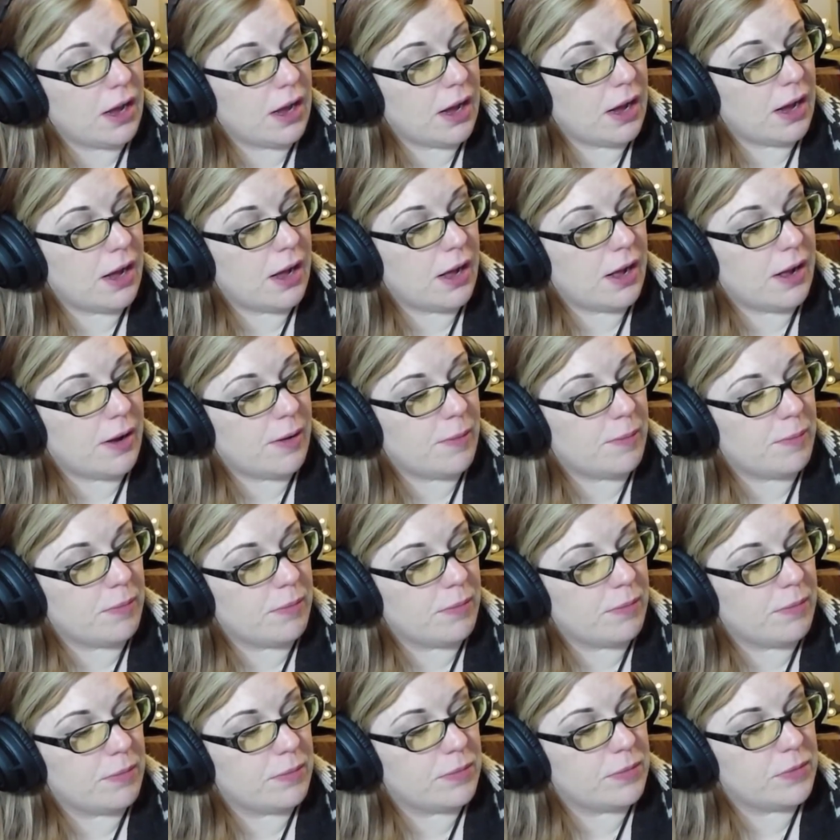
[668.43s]
you know,
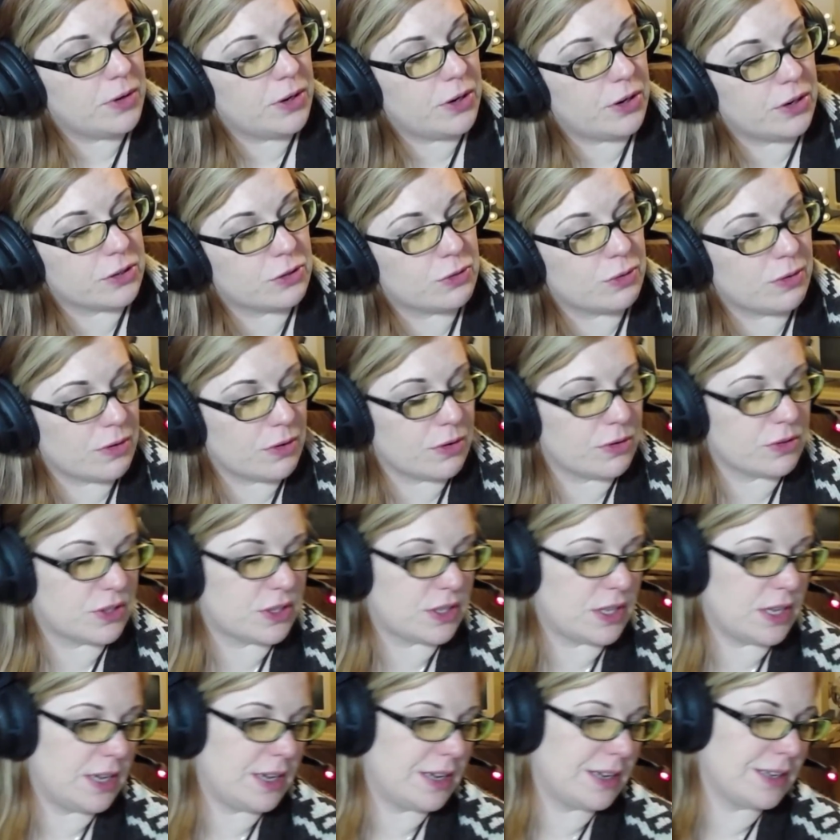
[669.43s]
it's one of those
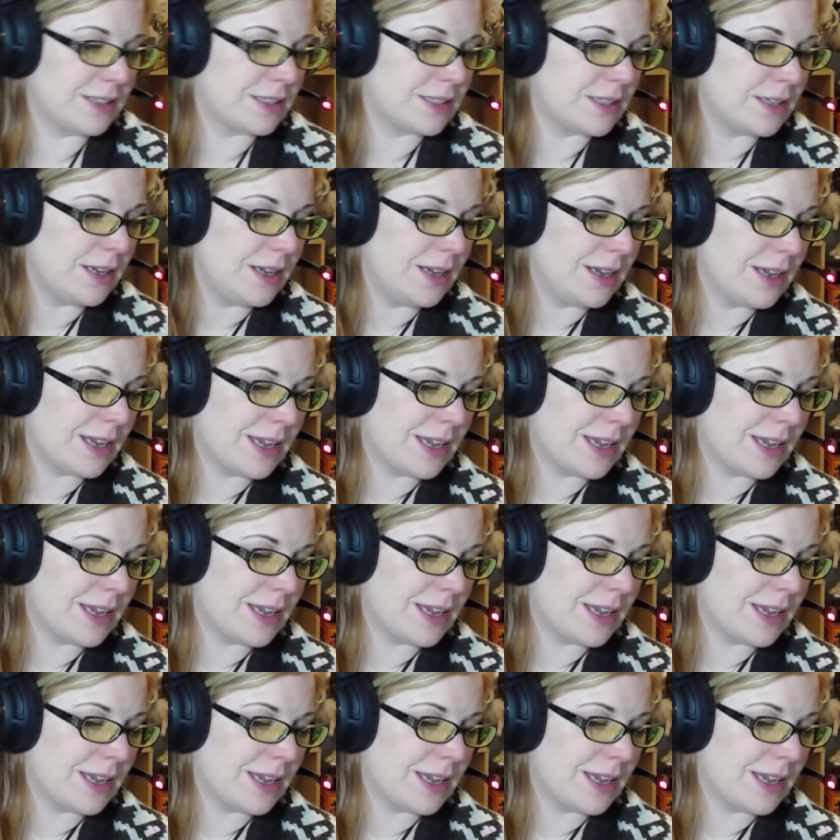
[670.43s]
things.